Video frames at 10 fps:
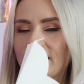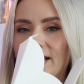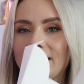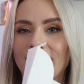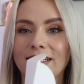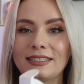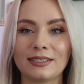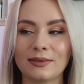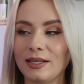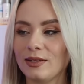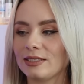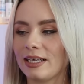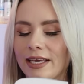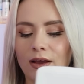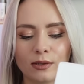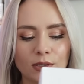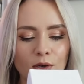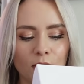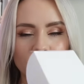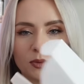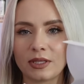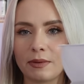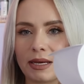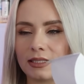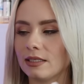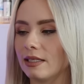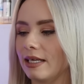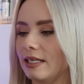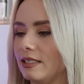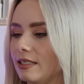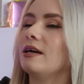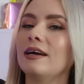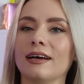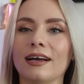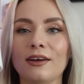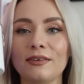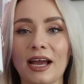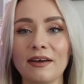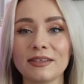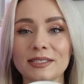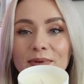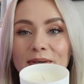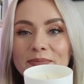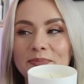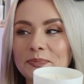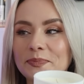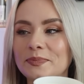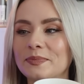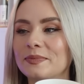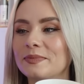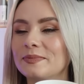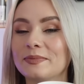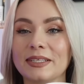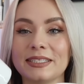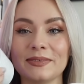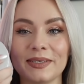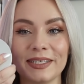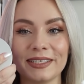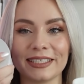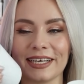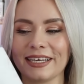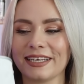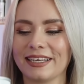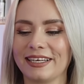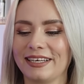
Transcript: And this is what it looks like. It also comes with a metal lid. Ah, I already have this one. But this is what it looks like.